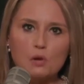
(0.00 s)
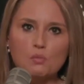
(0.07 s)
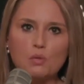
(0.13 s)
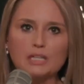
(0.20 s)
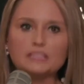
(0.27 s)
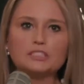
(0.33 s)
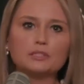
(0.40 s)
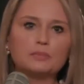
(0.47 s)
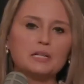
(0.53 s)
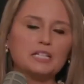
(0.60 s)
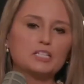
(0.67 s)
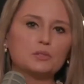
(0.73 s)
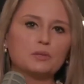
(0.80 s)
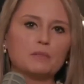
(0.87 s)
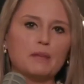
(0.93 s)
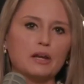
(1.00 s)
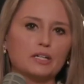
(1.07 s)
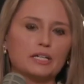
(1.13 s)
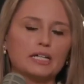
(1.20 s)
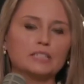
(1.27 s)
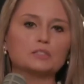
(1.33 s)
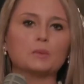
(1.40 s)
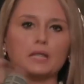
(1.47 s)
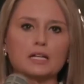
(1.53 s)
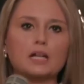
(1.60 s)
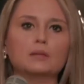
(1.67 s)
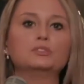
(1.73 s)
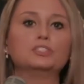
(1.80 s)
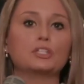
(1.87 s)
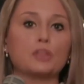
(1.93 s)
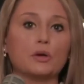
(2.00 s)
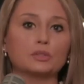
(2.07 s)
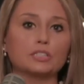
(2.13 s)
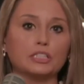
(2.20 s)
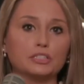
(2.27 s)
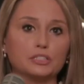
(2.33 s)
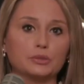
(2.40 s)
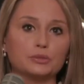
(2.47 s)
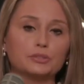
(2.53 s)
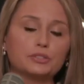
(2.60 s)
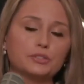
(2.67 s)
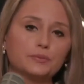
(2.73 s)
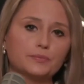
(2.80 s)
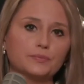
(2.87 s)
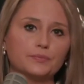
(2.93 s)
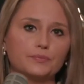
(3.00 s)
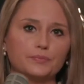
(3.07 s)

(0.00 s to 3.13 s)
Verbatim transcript: What's your pitch to Americans when it comes to those issues?